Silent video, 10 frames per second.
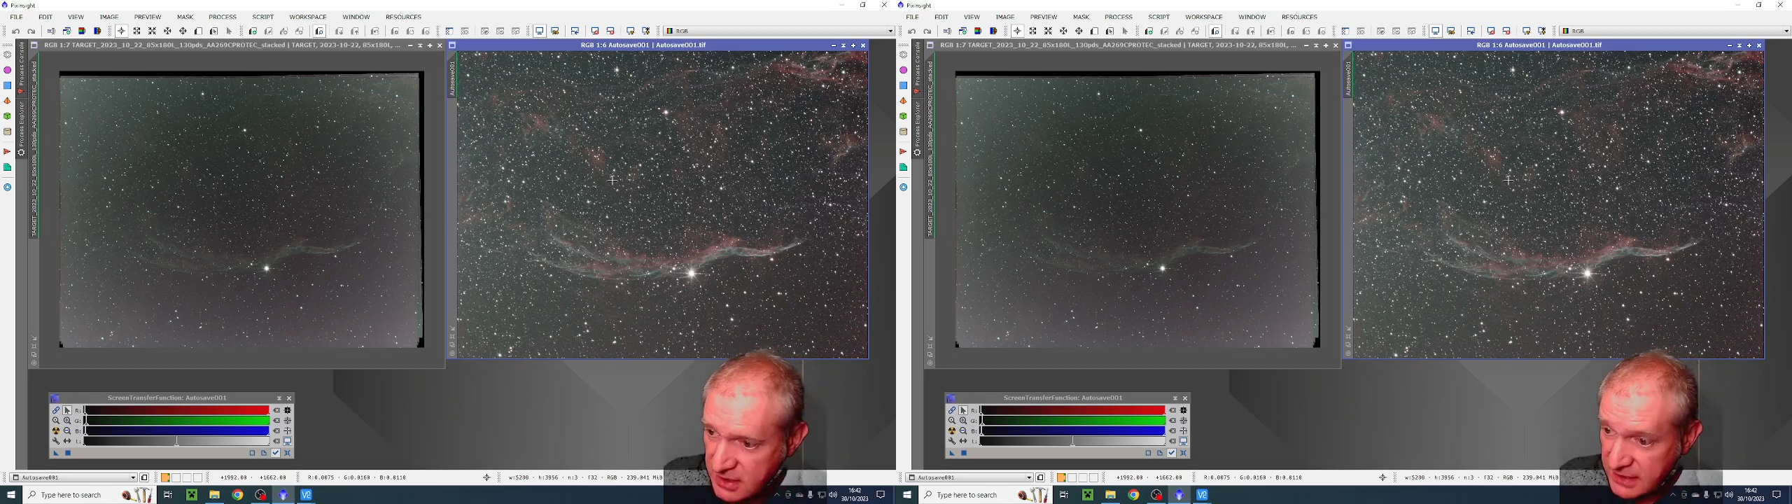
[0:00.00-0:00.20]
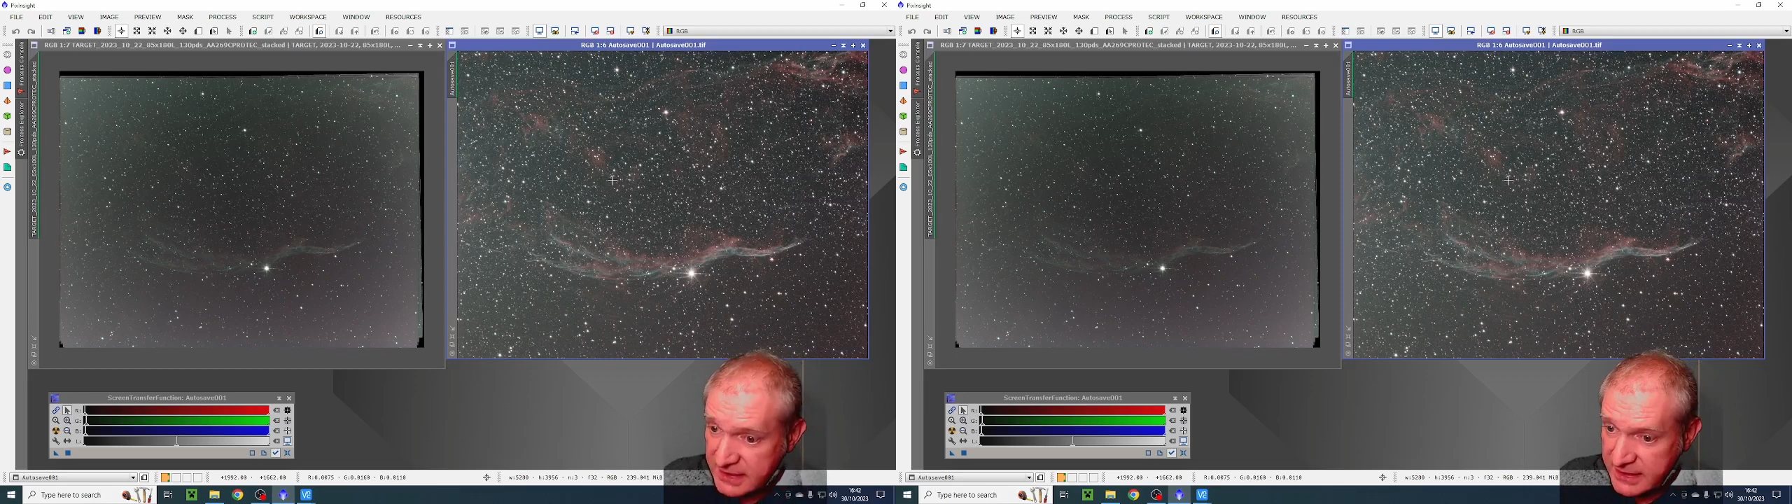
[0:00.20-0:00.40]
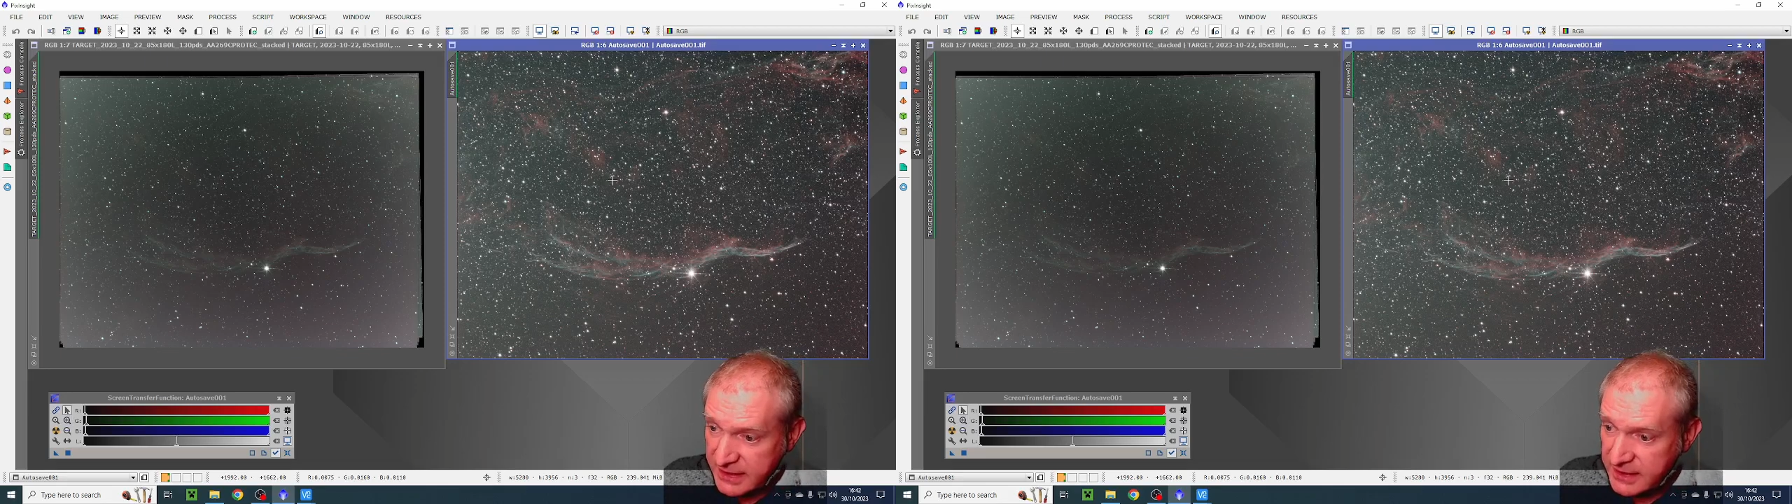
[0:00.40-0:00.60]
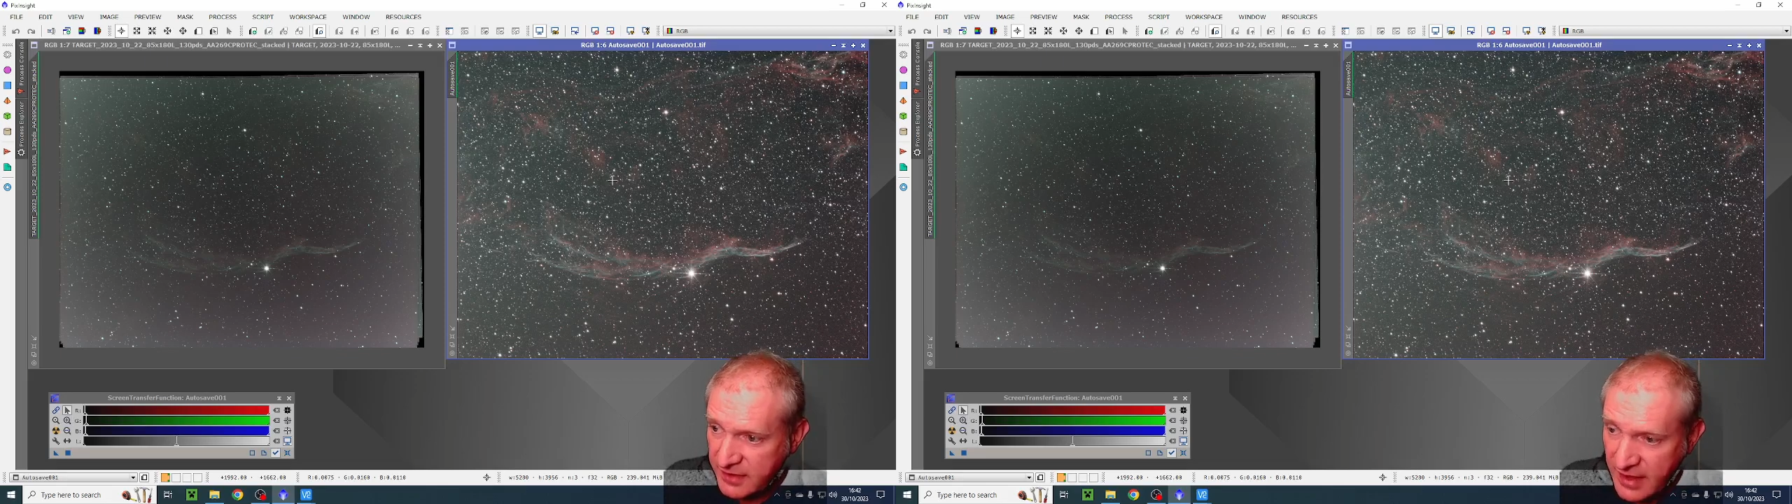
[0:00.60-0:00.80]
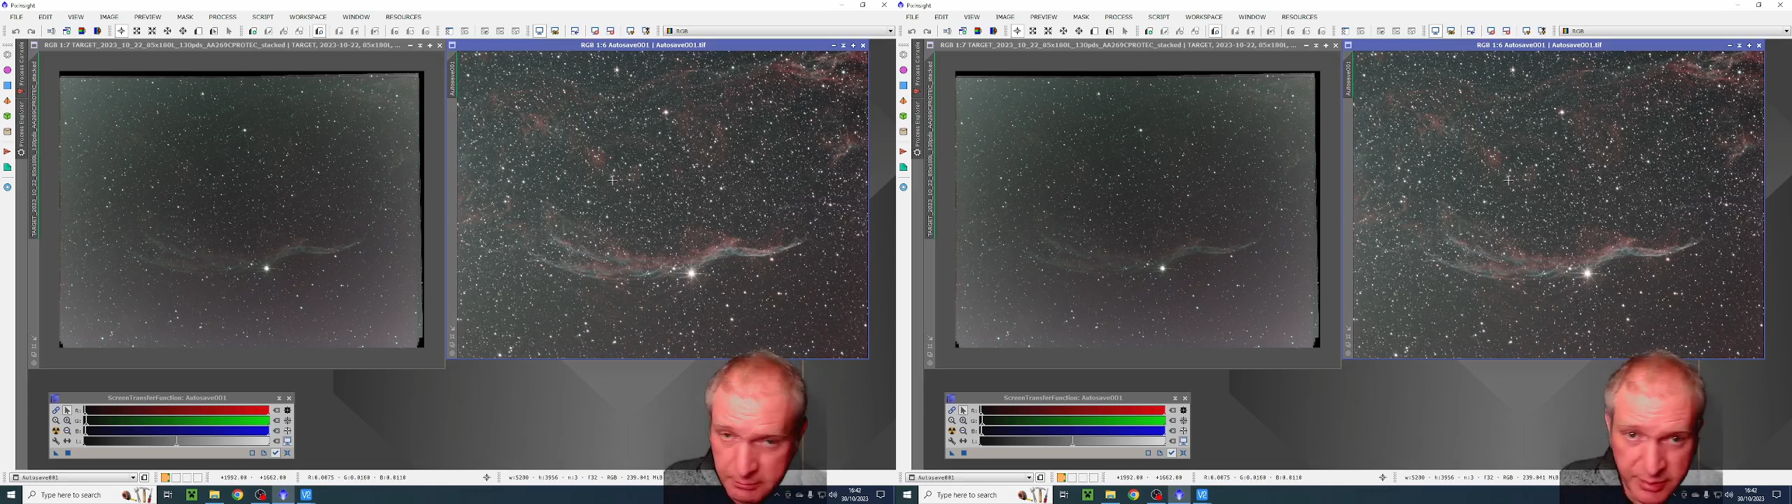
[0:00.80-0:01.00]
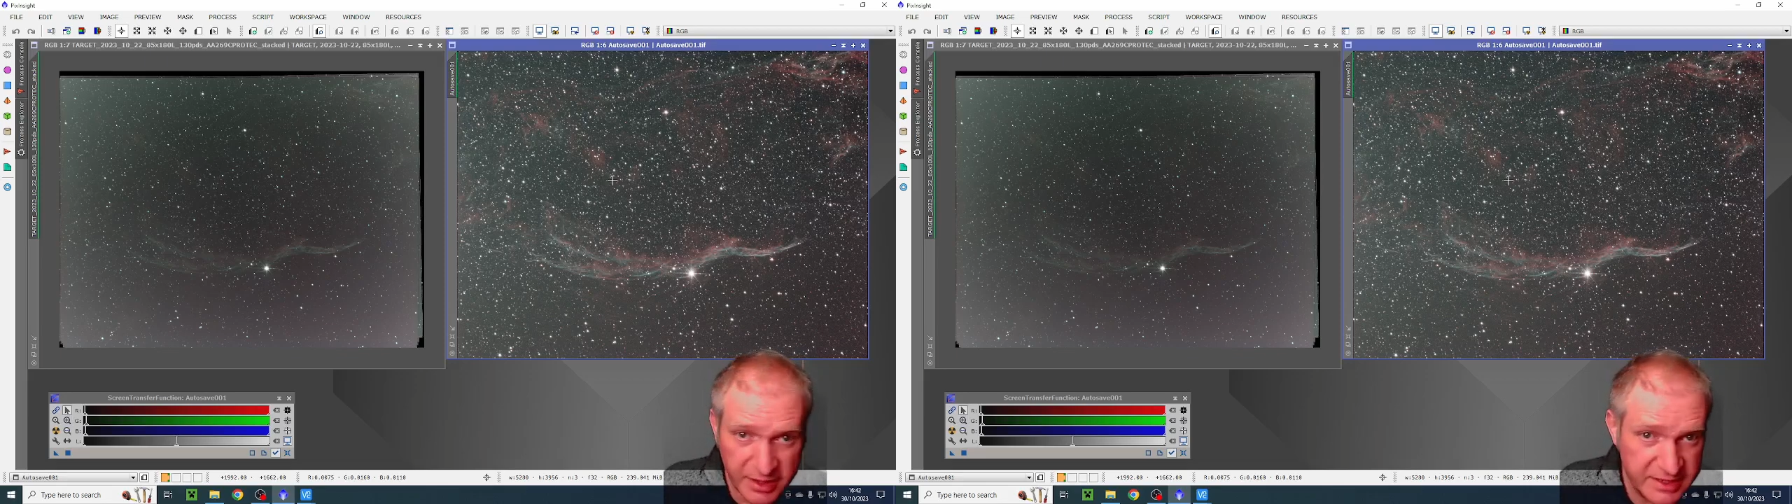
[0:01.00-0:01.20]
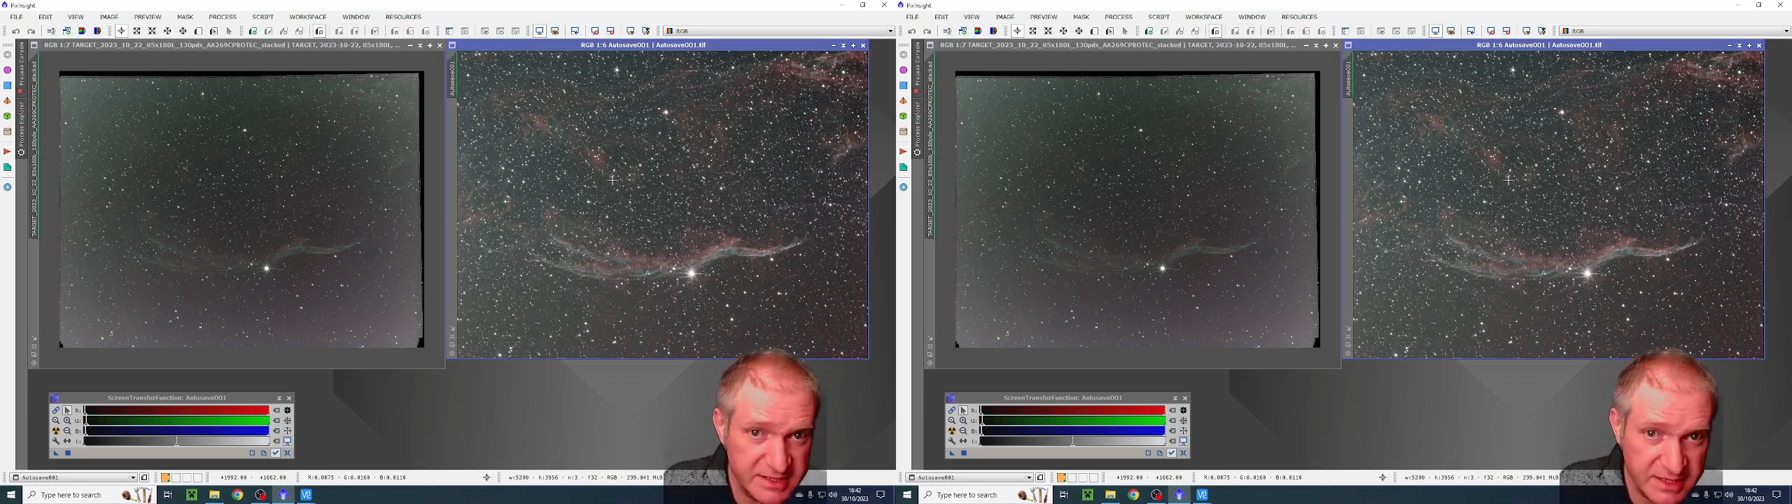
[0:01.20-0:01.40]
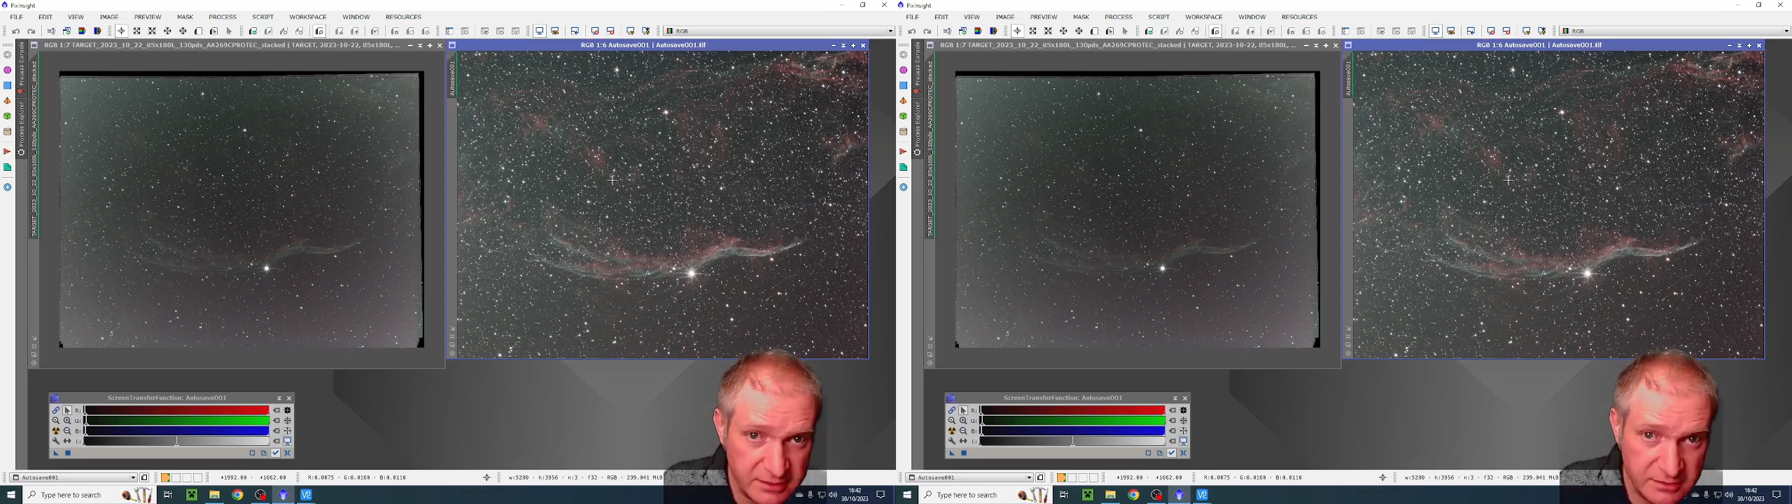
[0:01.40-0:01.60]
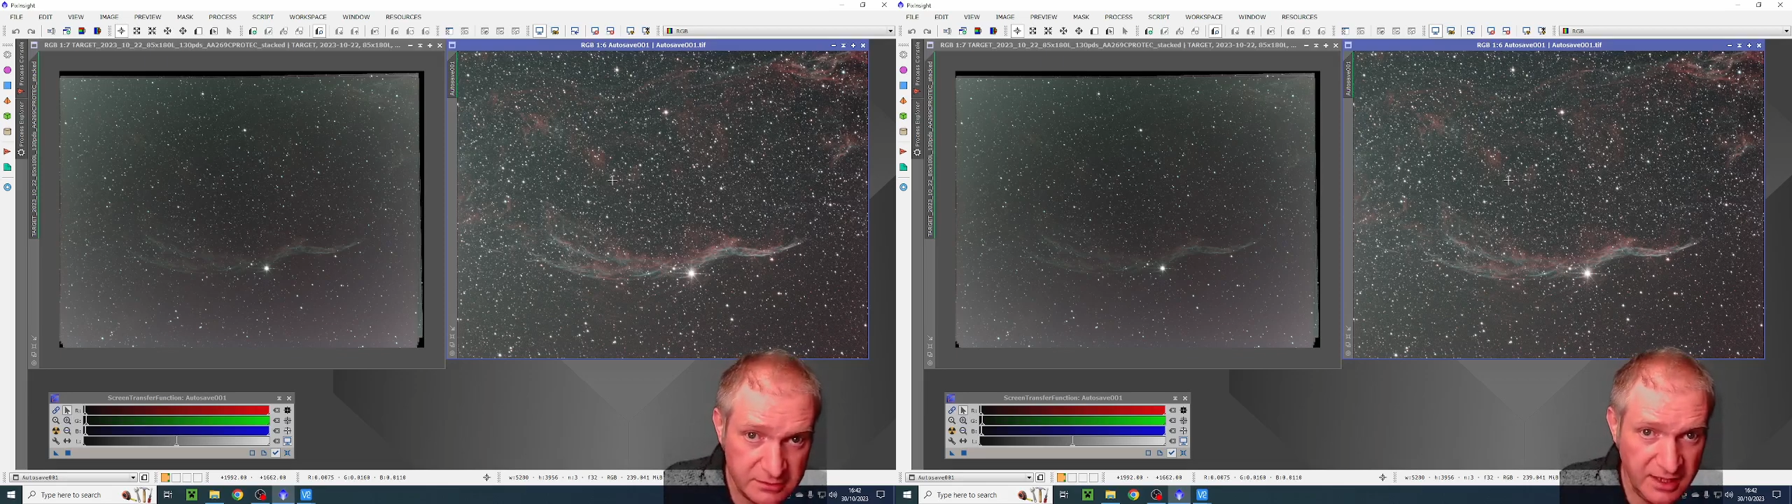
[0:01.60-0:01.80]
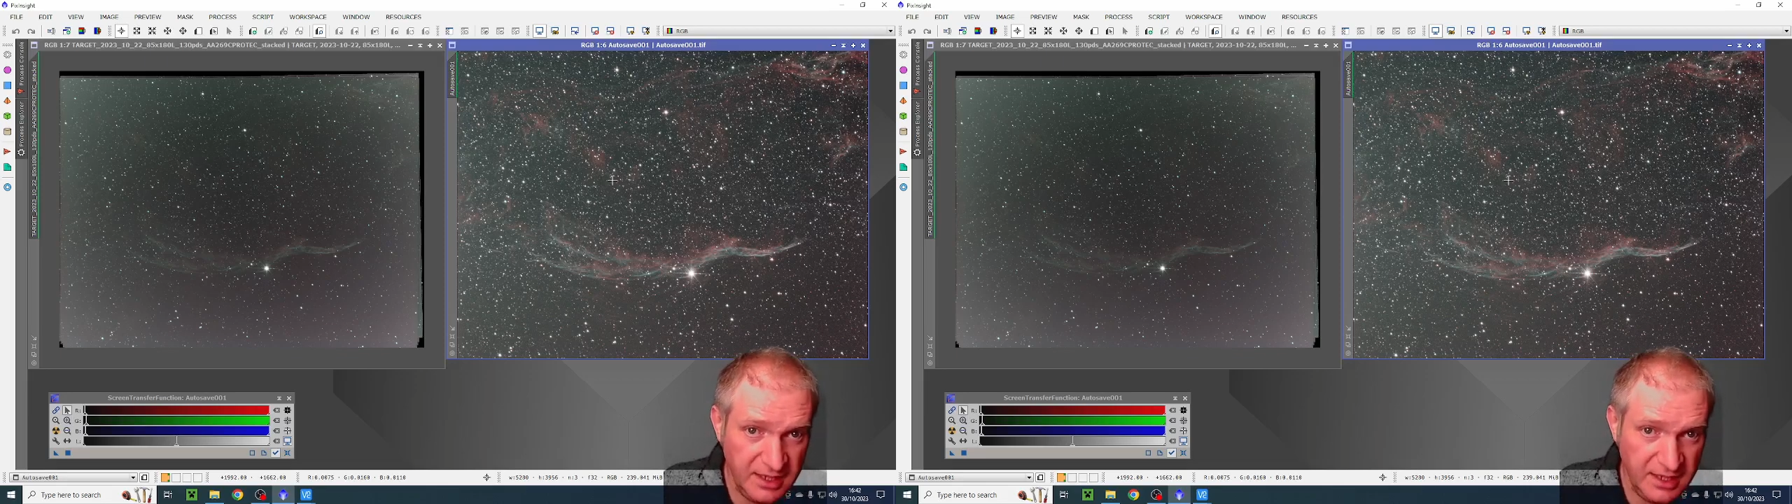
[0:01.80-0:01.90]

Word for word: Clearly, that bias signal